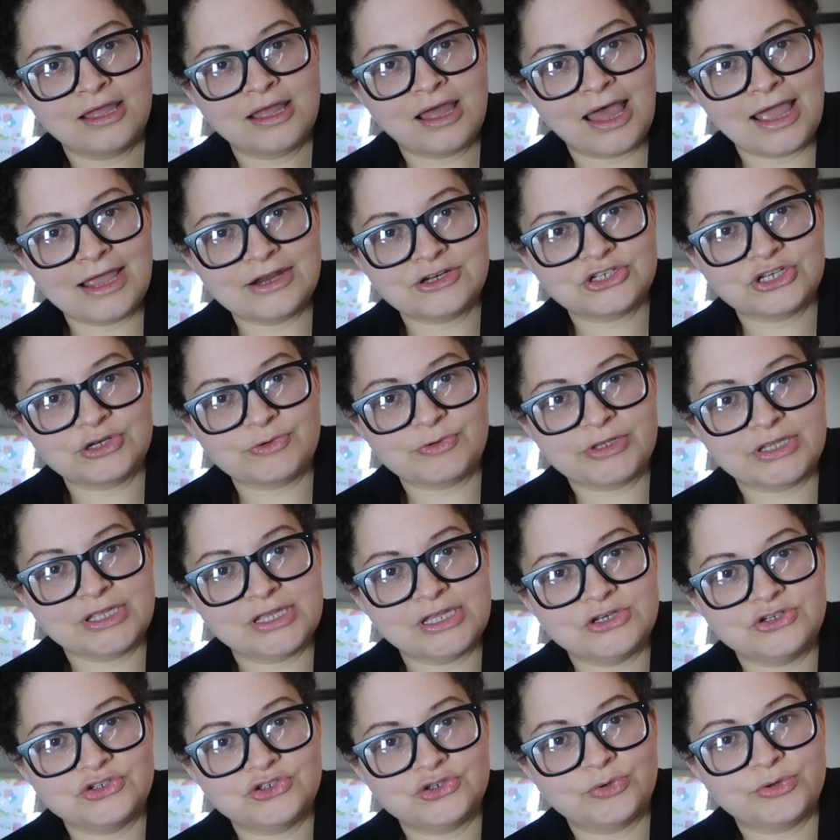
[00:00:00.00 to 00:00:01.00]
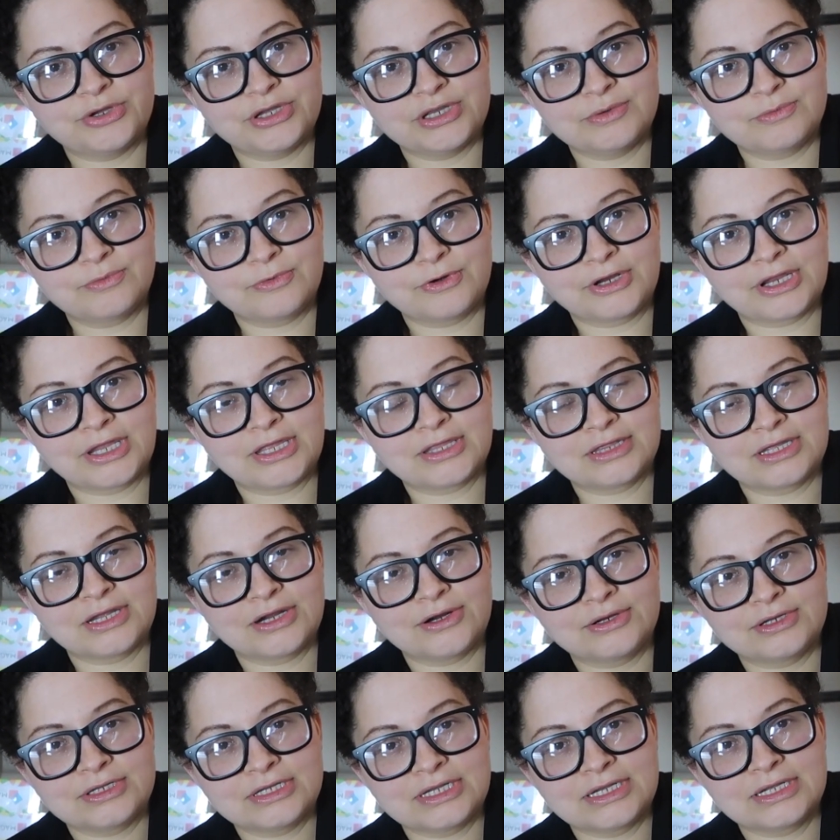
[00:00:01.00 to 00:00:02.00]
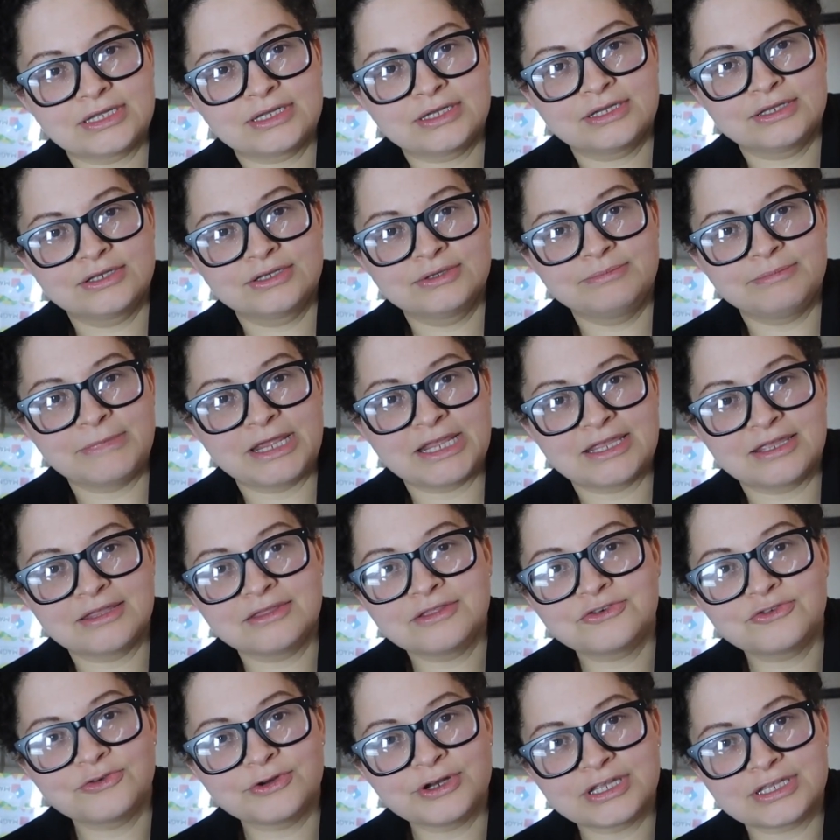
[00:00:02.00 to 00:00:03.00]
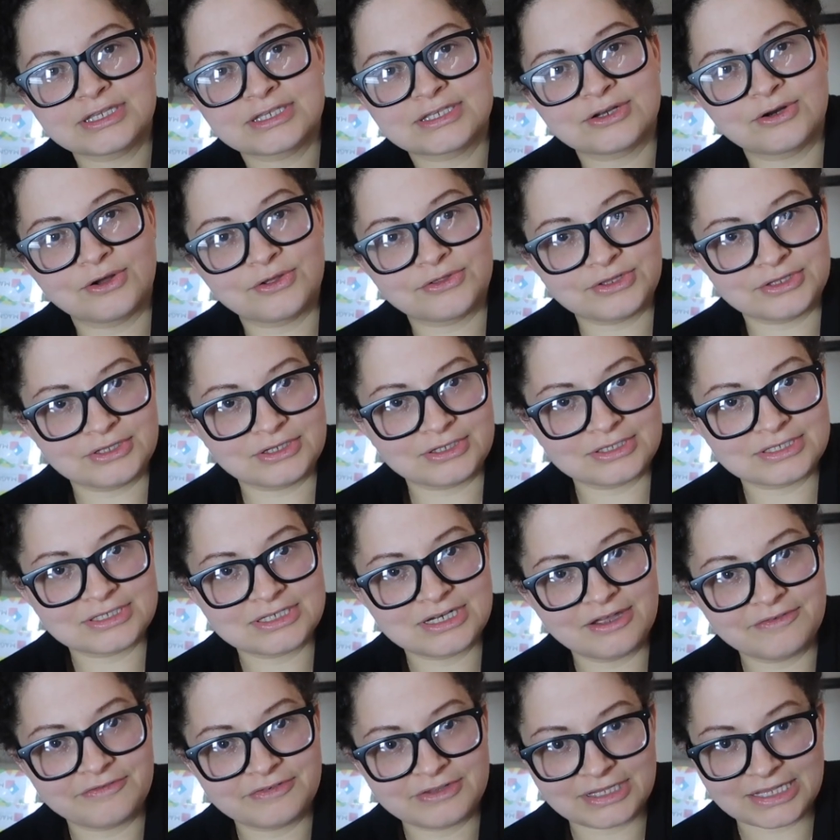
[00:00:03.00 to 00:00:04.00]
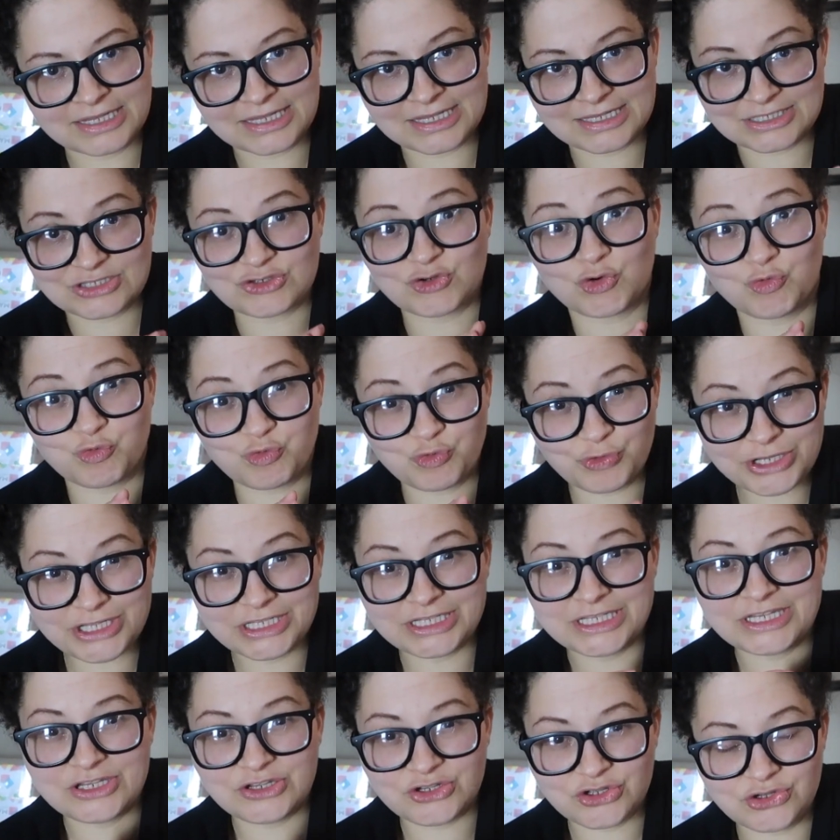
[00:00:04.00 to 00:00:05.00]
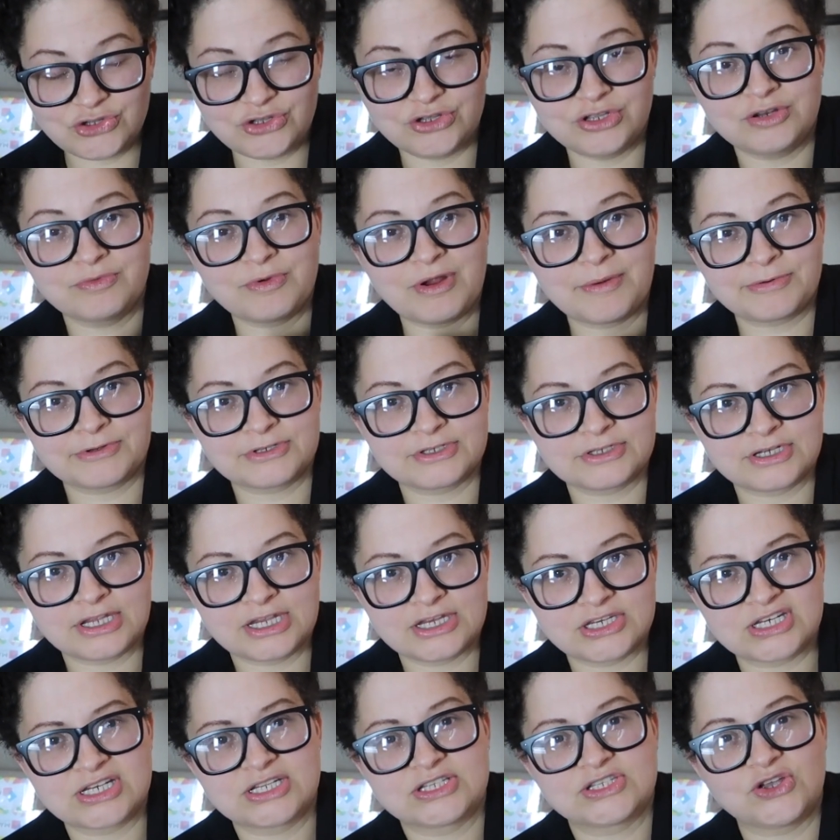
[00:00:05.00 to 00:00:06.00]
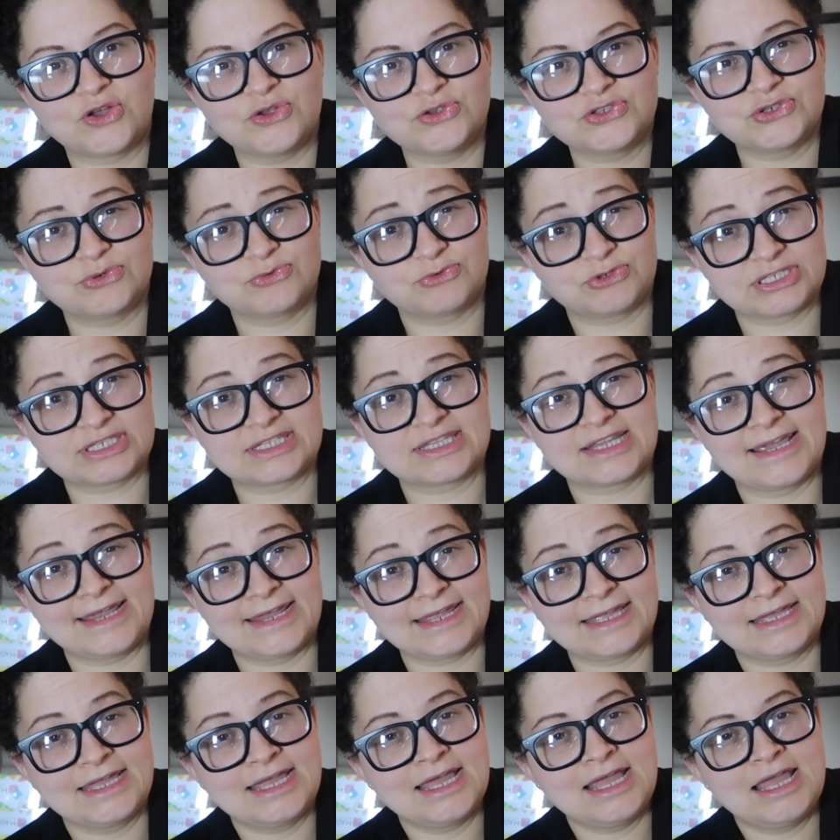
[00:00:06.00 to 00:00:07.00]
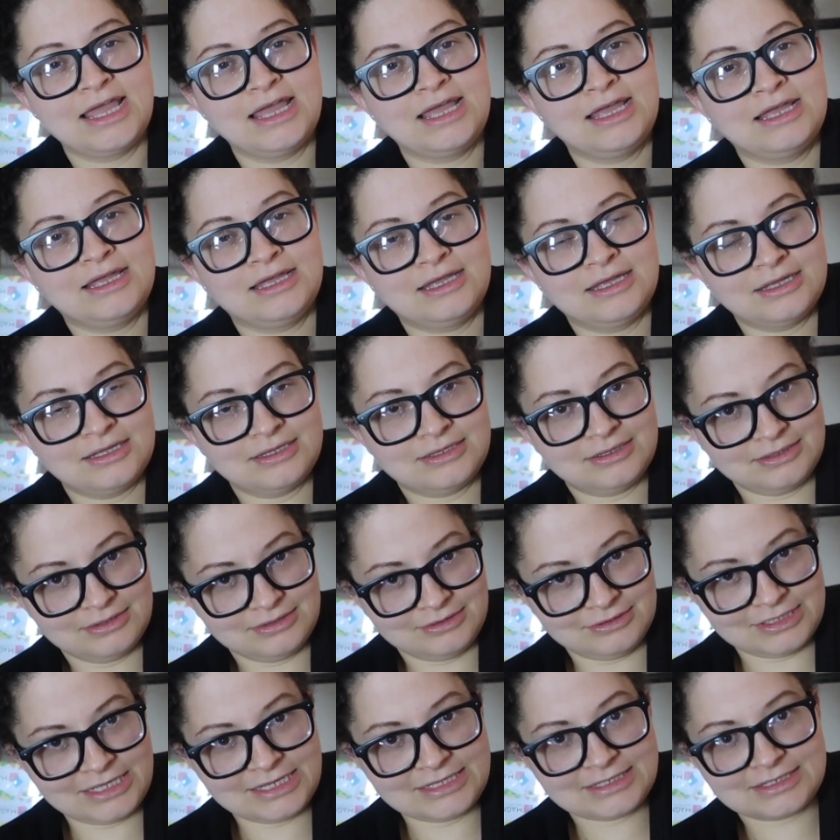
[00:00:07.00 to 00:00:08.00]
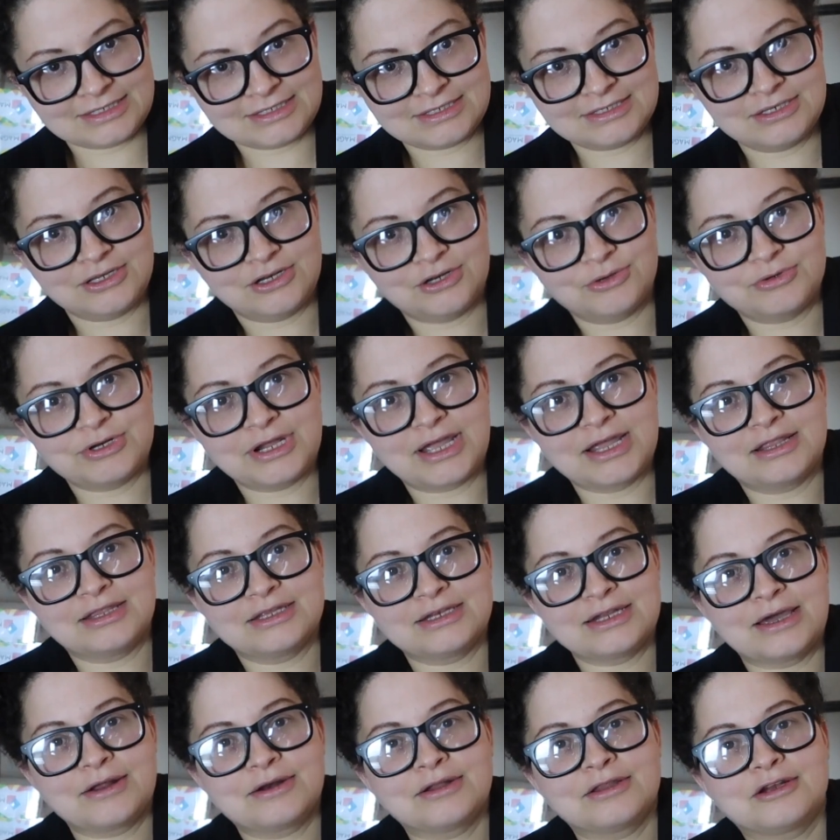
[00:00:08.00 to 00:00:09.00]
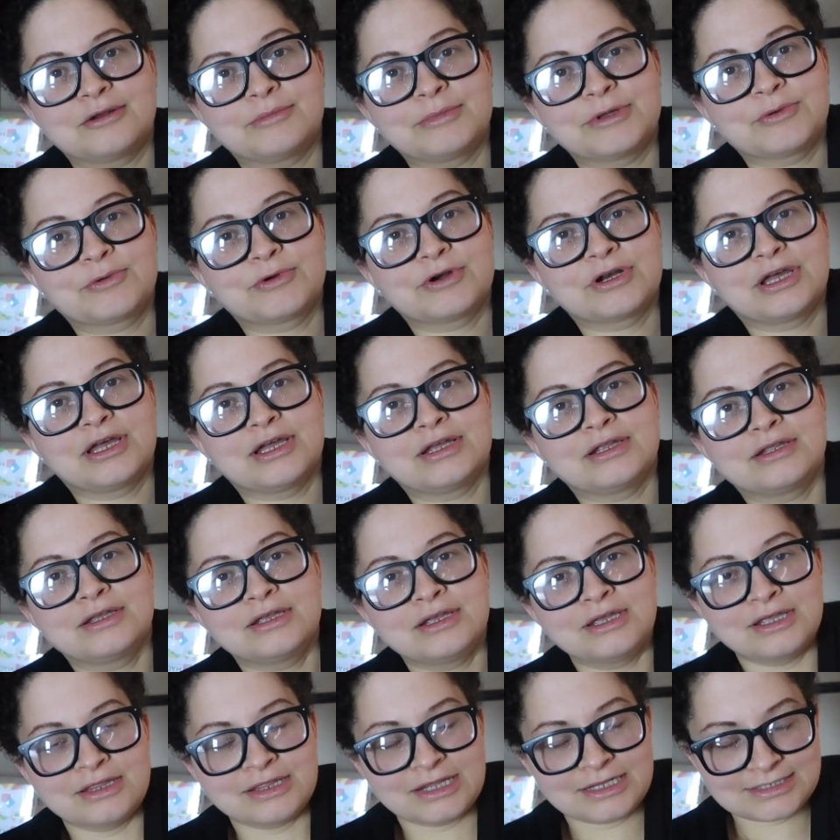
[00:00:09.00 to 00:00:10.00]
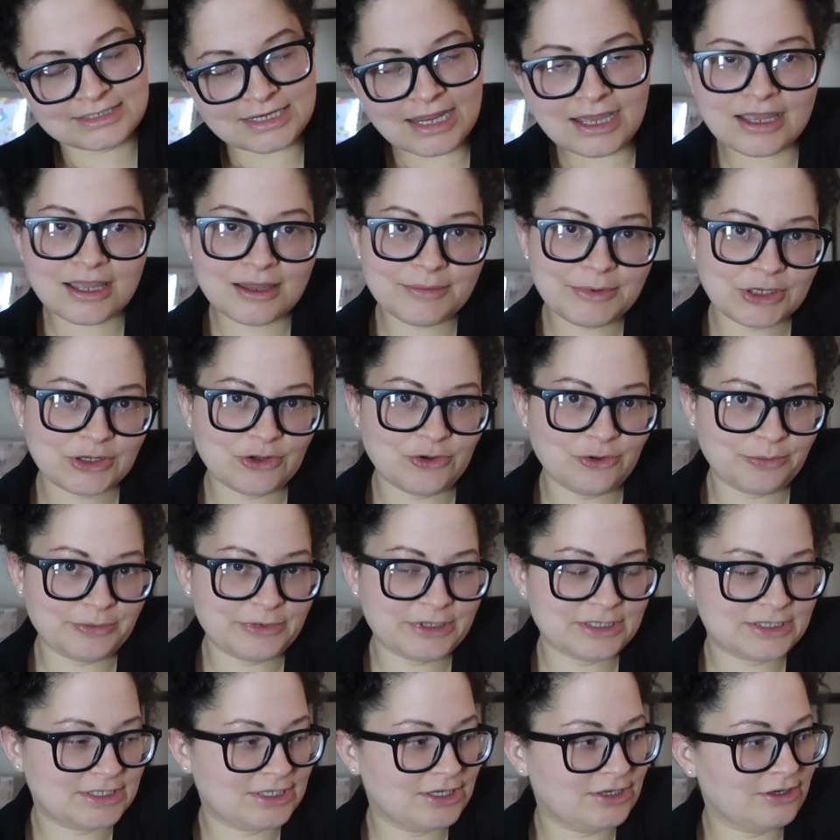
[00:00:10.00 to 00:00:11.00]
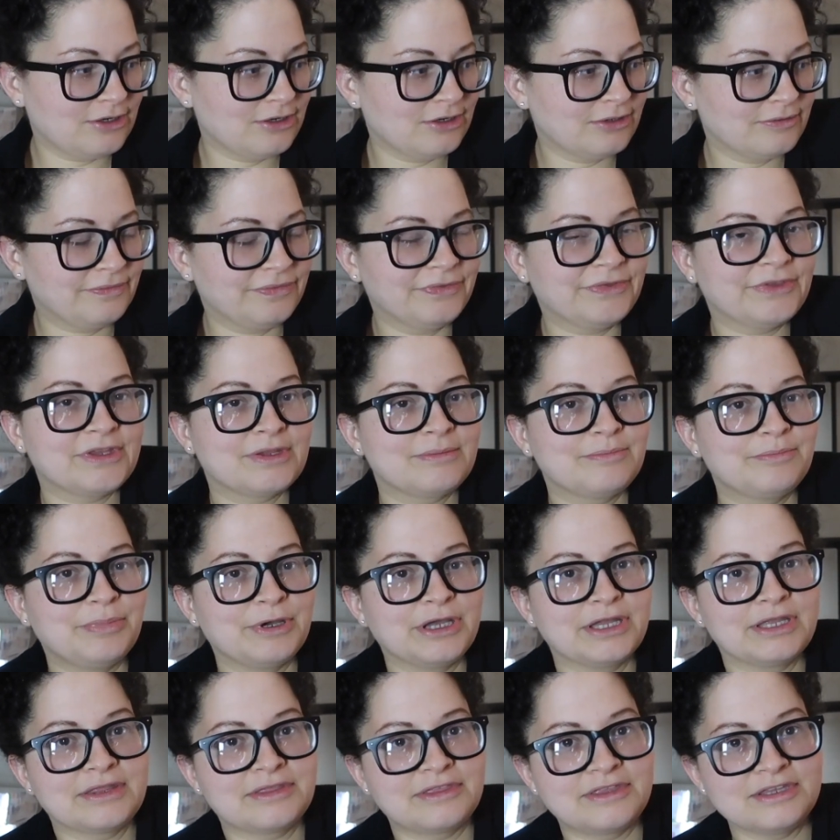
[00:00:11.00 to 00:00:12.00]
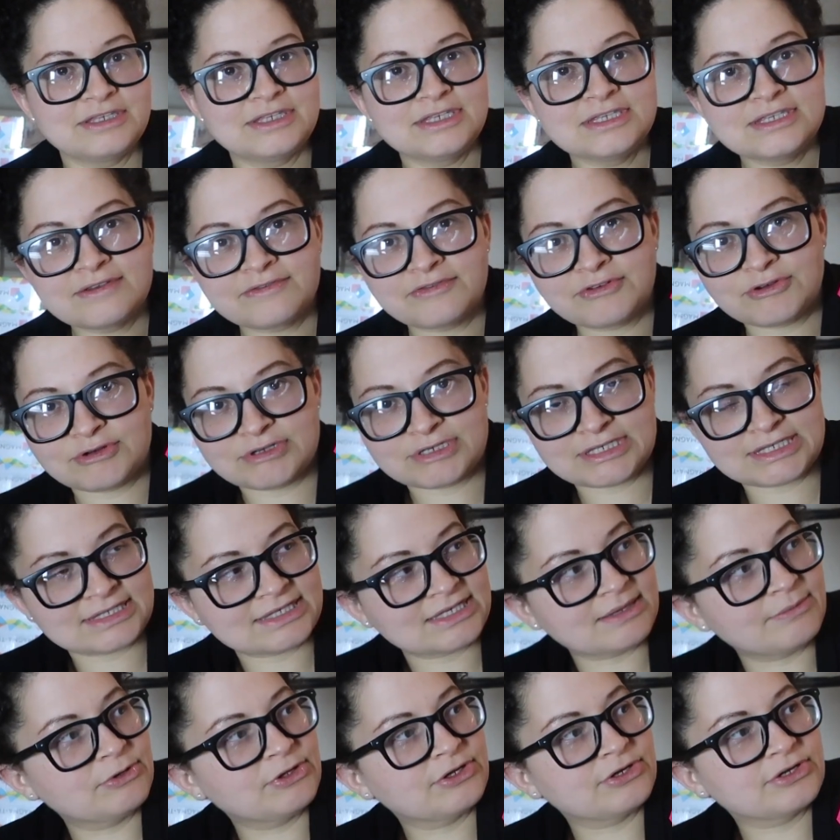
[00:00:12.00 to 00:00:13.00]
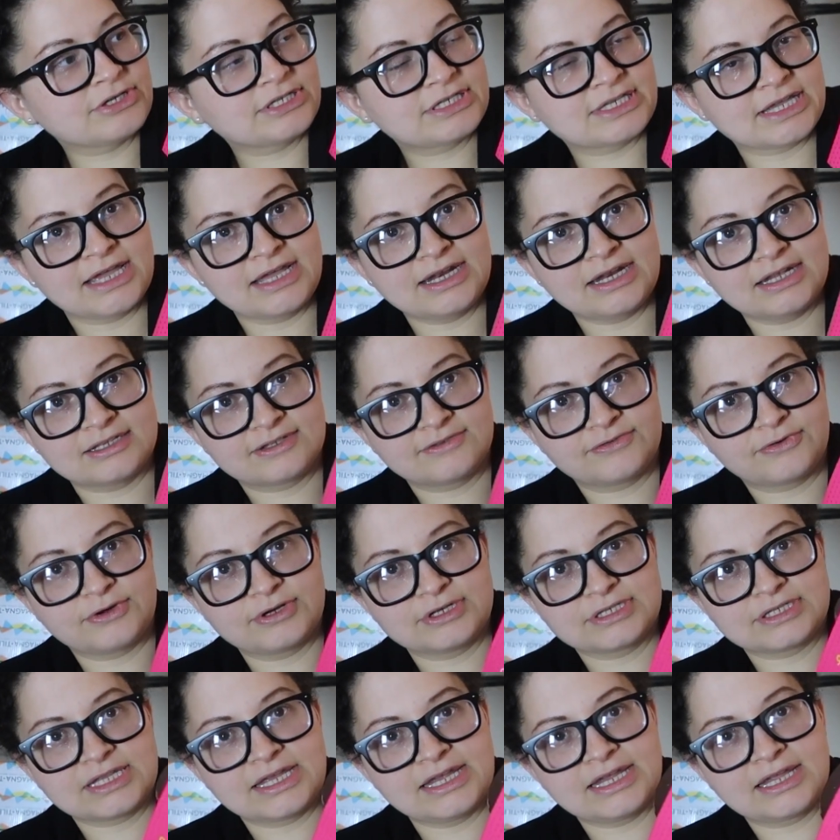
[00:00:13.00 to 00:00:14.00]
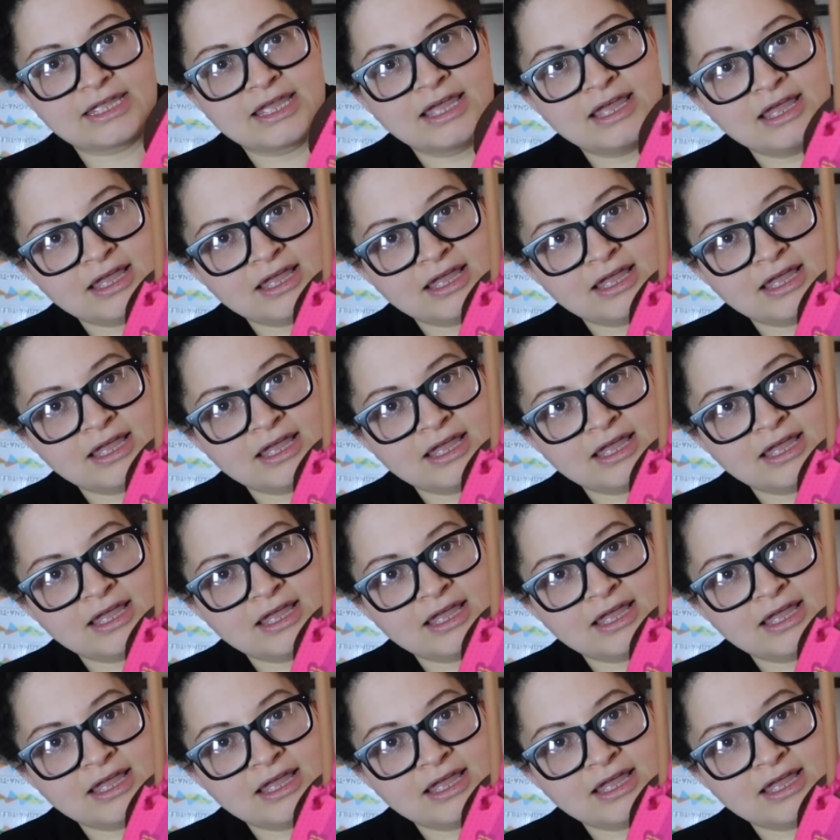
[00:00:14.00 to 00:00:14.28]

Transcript: I actually really enjoyed working there and like making the drinks and all the little stuff, and like, it's a really good representation. It's also just like, let's, you know, dial it down a little bit. That's not coming home this year, but this is a very similar set as far as like,